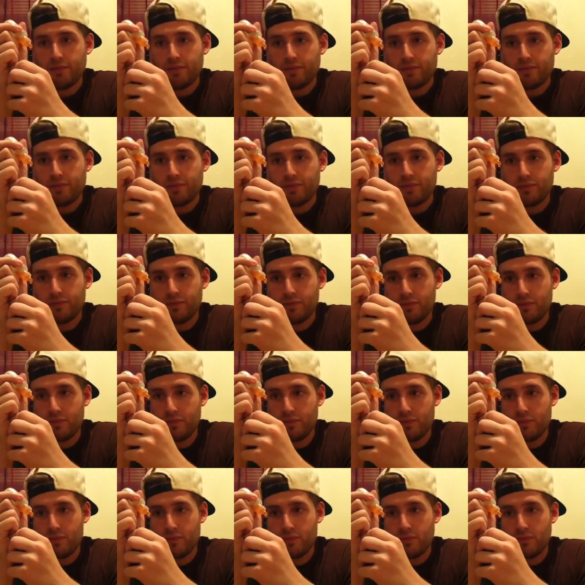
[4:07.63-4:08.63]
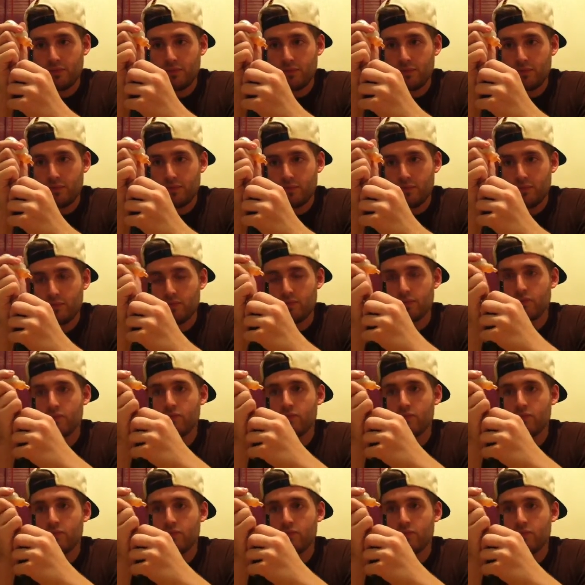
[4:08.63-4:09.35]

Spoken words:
No one is speaking in this clip.